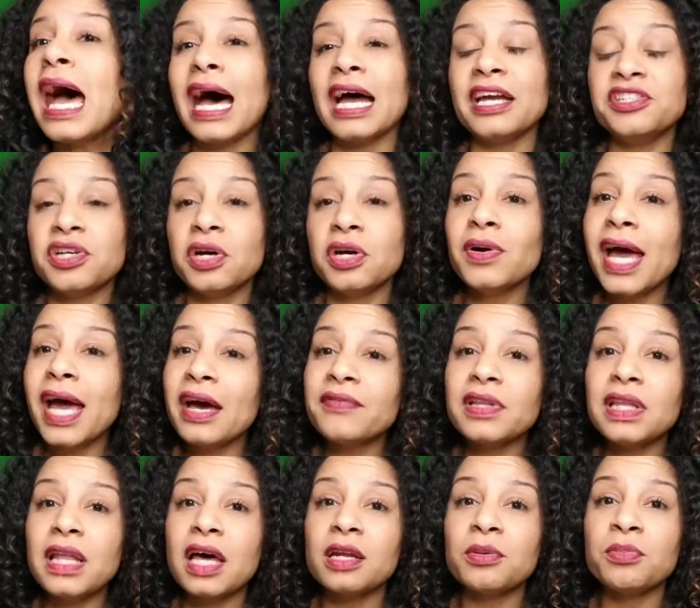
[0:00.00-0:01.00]
I don't have
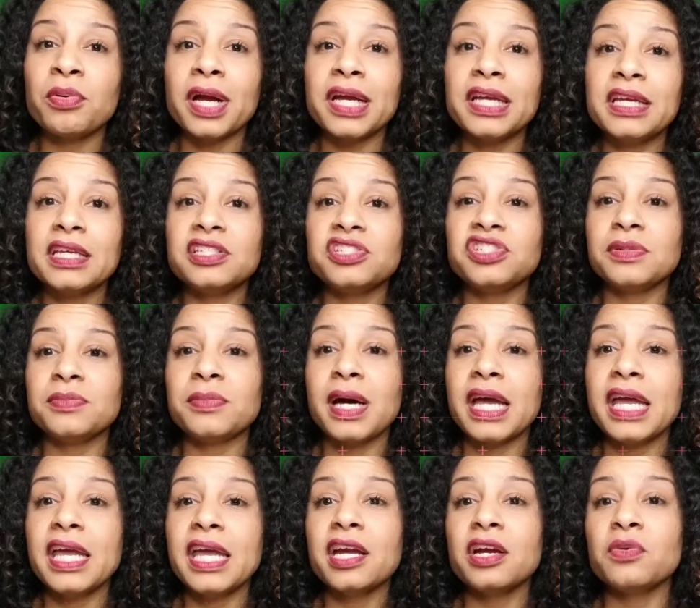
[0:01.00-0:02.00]
a lot of breakage in
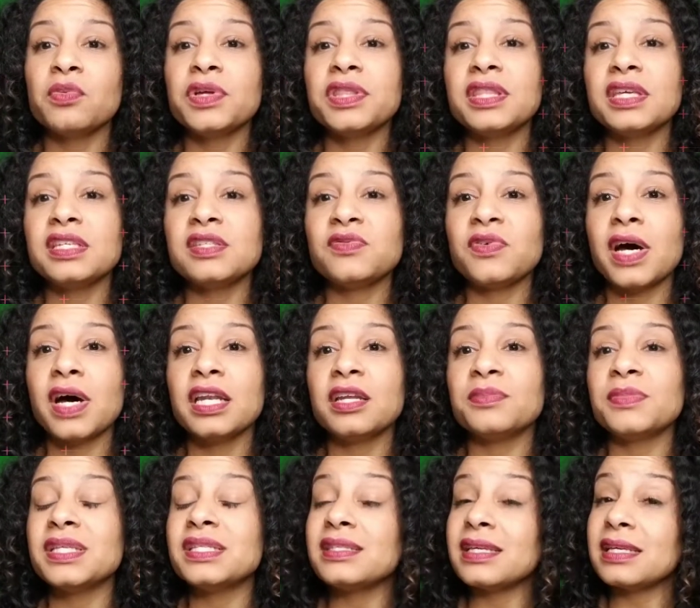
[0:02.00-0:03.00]
my hair with these
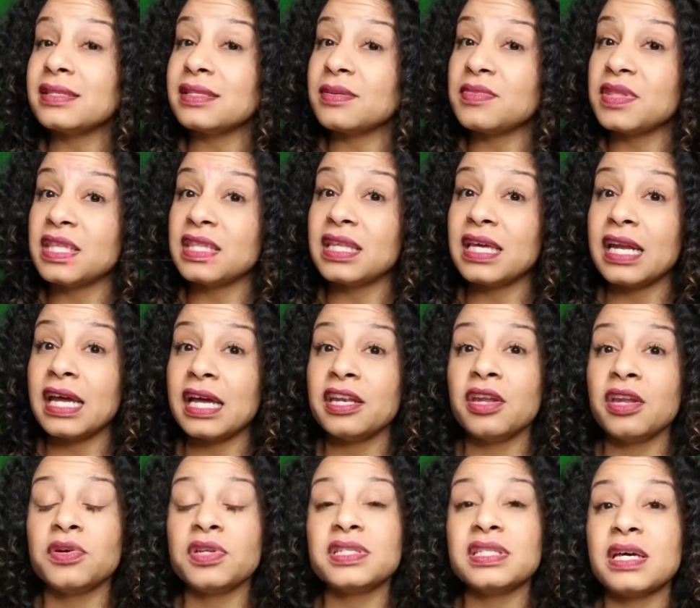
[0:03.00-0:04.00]
vitamins. That's something that I
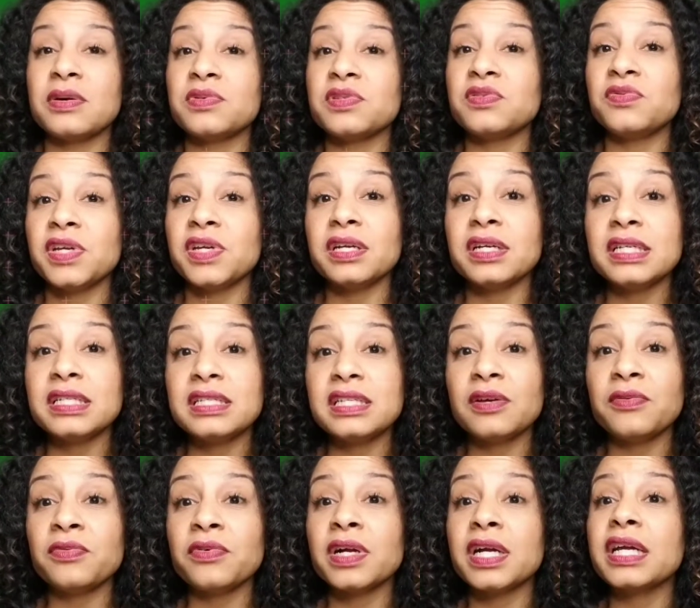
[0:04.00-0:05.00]
noticed that was very
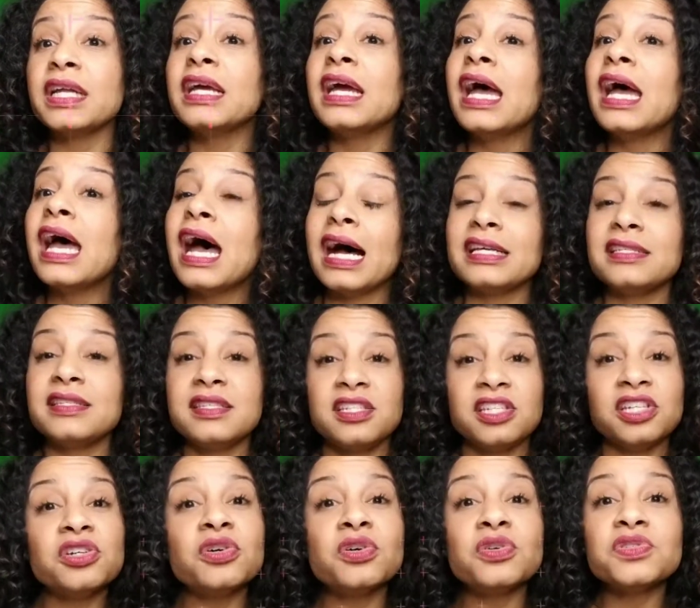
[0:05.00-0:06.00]
different. I
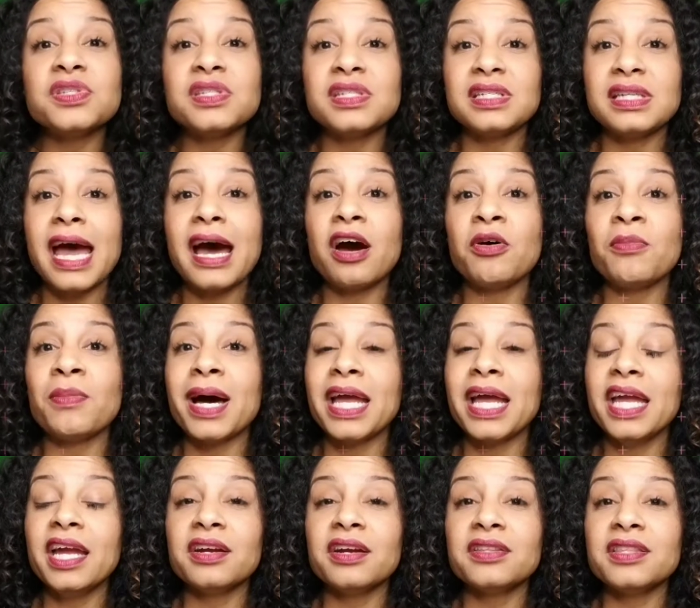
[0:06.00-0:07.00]
still style my
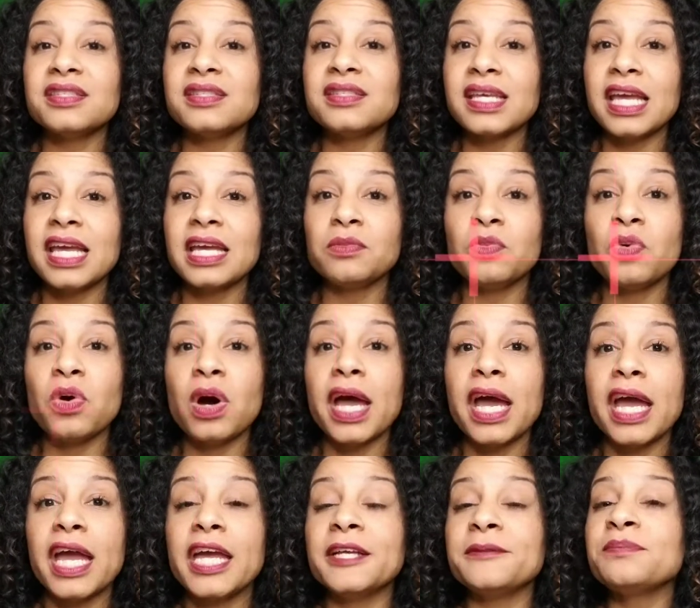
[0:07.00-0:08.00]
hair the same
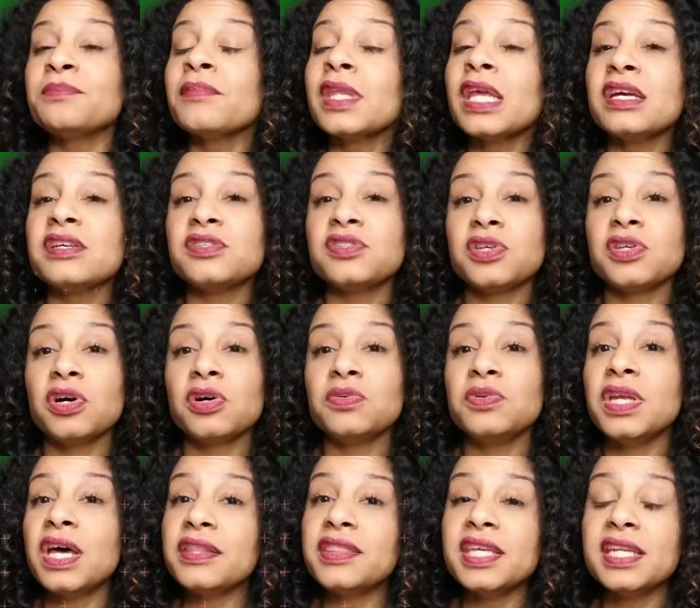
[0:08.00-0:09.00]
way, so
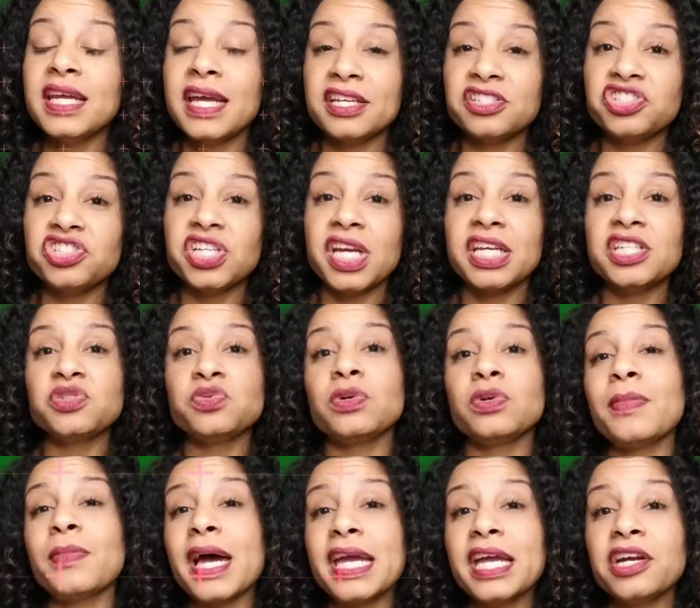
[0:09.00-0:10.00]
nothing has changed
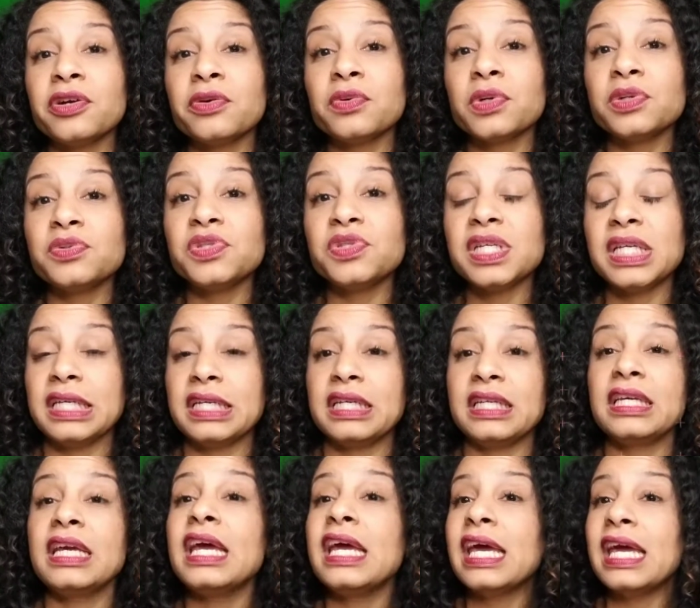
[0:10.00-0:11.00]
with my hair
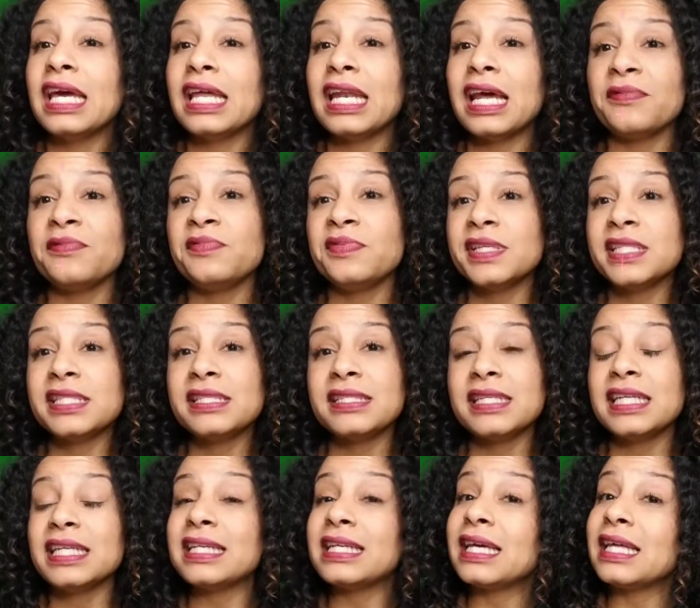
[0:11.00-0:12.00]
routine, and I've been
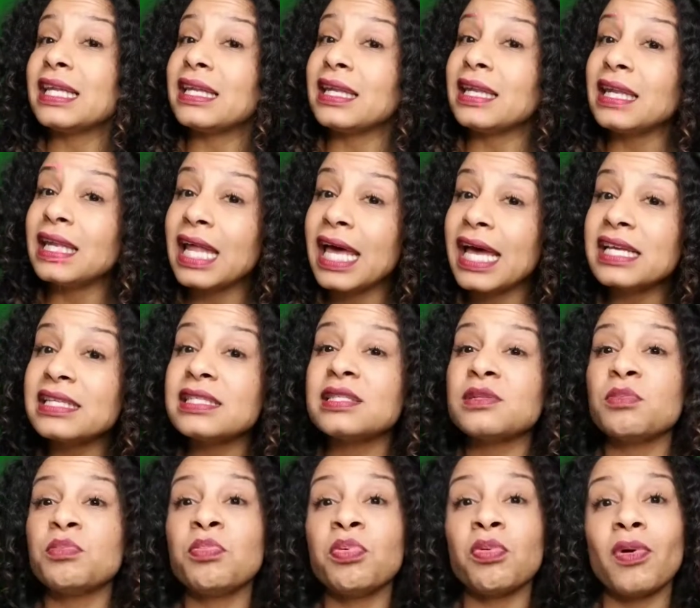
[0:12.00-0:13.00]
seeing
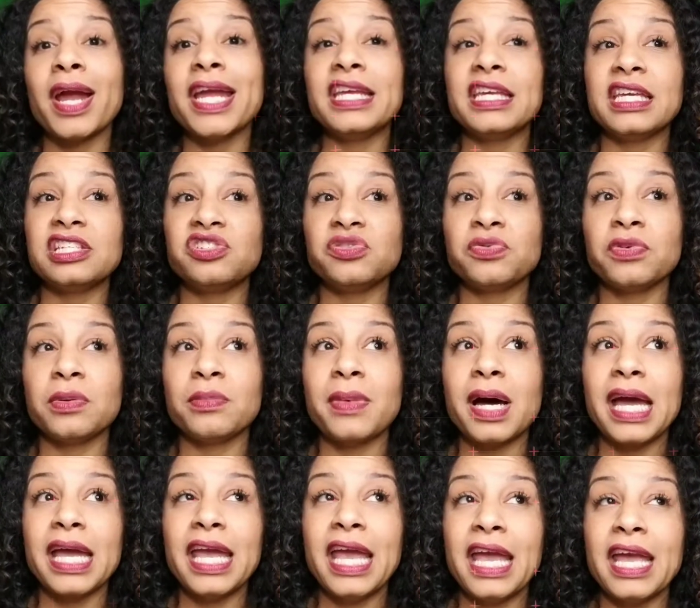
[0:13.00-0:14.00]
less breakage from
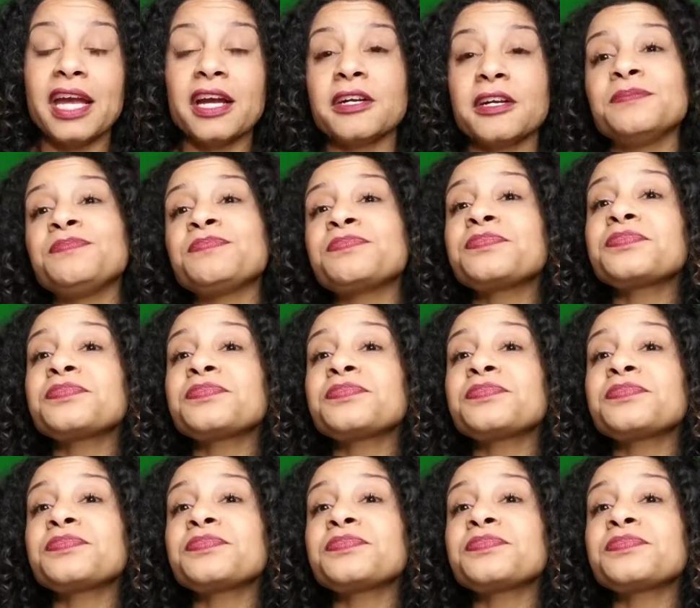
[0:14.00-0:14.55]
my hair.